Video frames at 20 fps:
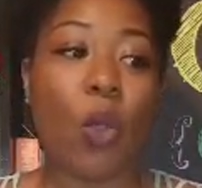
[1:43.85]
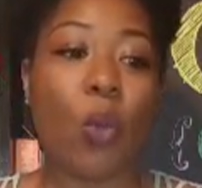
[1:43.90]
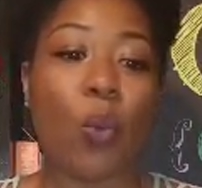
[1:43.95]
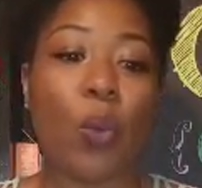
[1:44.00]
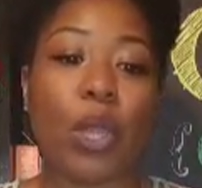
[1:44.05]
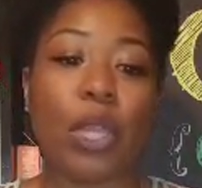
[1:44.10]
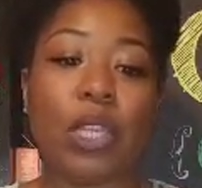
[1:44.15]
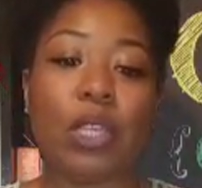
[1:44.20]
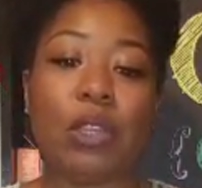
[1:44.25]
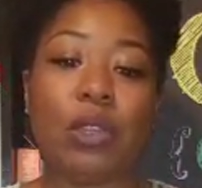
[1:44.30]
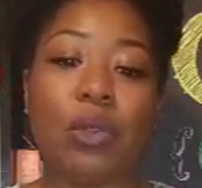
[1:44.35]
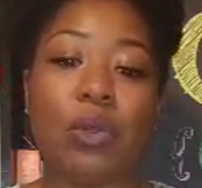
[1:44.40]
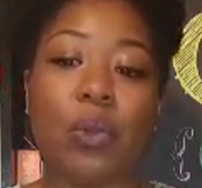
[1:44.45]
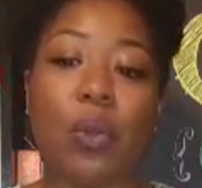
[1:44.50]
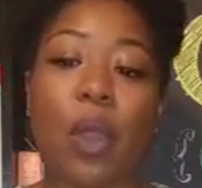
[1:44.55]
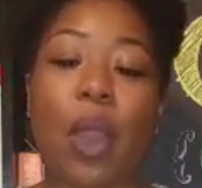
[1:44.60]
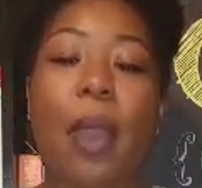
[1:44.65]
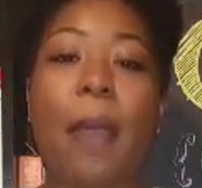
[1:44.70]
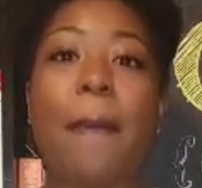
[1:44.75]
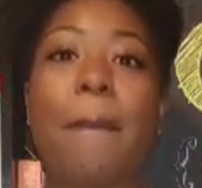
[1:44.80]
When
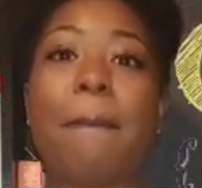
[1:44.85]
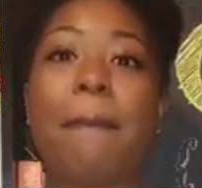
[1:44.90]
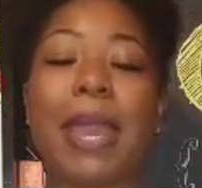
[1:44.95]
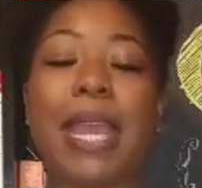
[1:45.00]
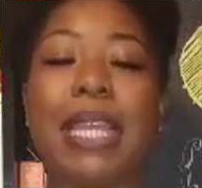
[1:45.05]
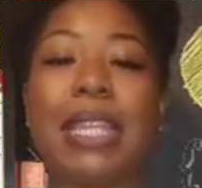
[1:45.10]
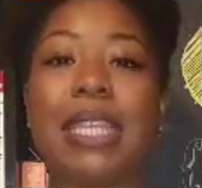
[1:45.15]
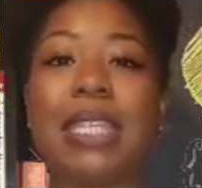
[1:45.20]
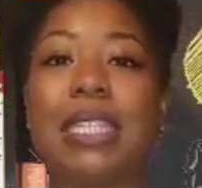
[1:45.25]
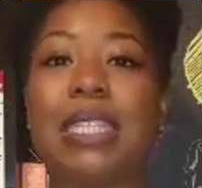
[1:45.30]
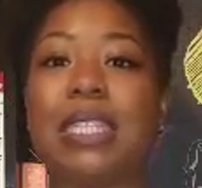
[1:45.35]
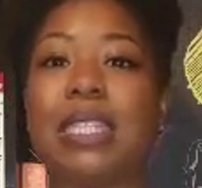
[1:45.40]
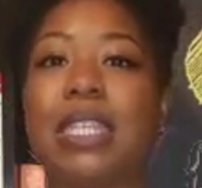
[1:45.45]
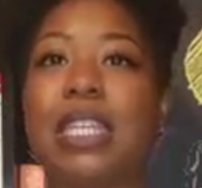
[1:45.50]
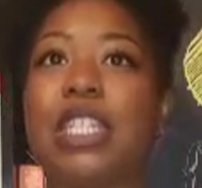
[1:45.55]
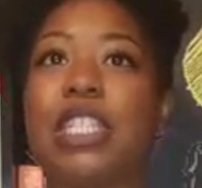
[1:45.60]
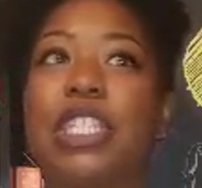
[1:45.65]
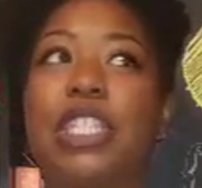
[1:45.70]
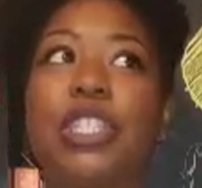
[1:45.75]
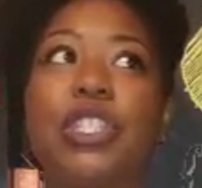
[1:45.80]
you make the
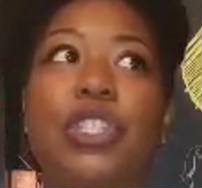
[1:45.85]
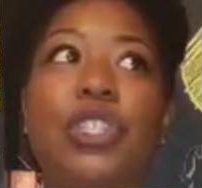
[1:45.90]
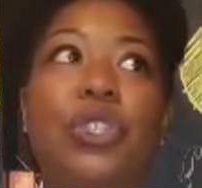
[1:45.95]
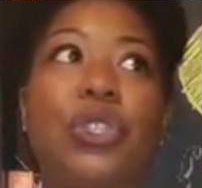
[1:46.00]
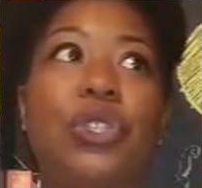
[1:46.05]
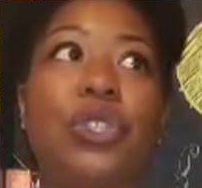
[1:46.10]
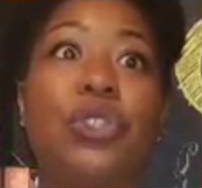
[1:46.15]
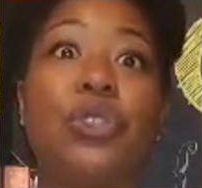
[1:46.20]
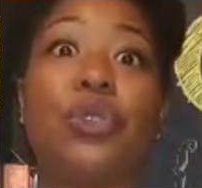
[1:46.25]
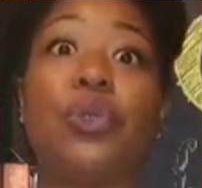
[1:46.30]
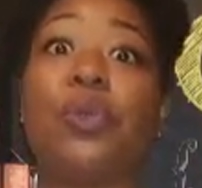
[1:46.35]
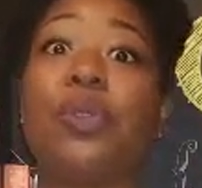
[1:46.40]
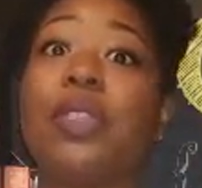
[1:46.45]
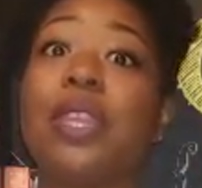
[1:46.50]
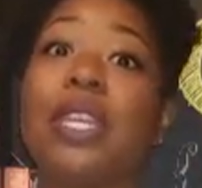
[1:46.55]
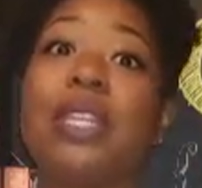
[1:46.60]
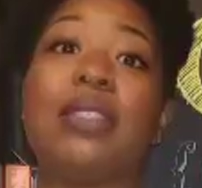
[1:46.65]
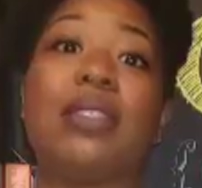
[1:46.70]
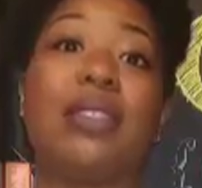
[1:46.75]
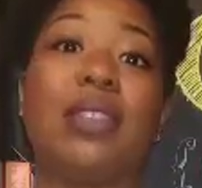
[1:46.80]
decision to do
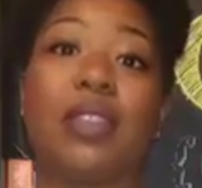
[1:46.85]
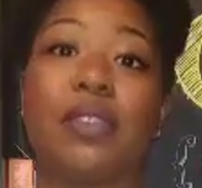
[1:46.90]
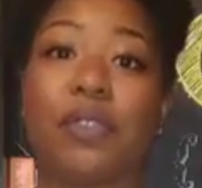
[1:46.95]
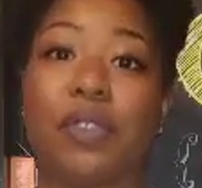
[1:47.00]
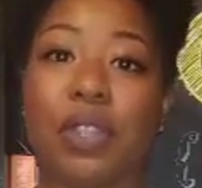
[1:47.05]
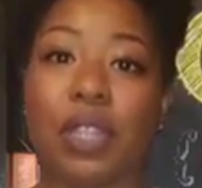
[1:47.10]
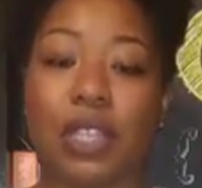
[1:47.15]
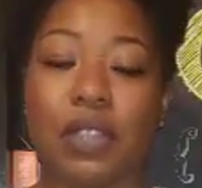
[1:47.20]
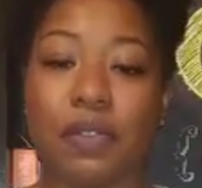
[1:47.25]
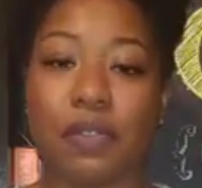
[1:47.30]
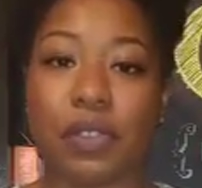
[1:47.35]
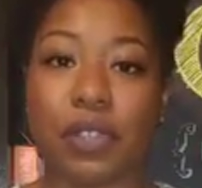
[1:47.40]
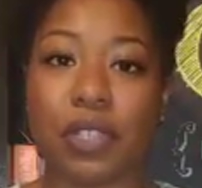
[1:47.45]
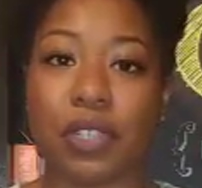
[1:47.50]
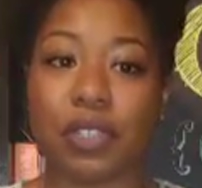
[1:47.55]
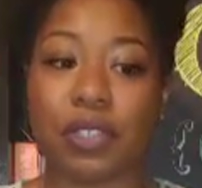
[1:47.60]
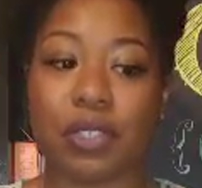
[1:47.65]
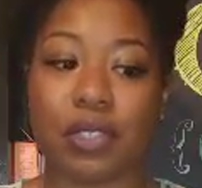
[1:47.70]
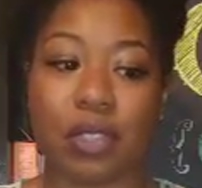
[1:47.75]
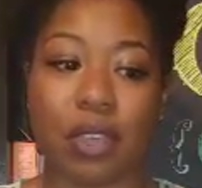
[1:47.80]
things differently for
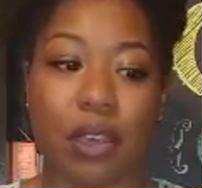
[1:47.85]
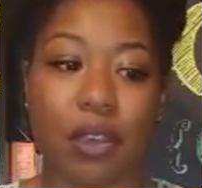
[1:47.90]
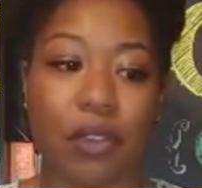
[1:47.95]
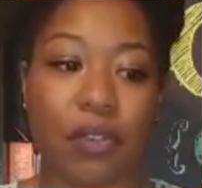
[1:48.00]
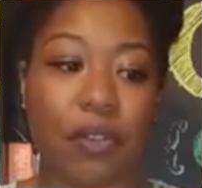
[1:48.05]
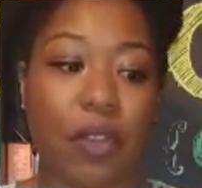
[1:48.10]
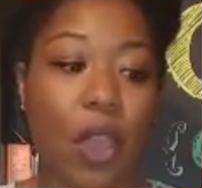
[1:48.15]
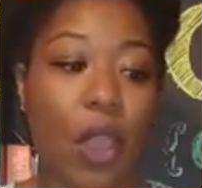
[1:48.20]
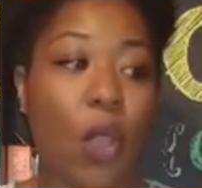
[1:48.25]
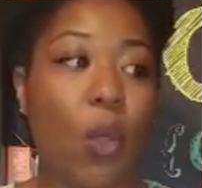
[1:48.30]
yourself,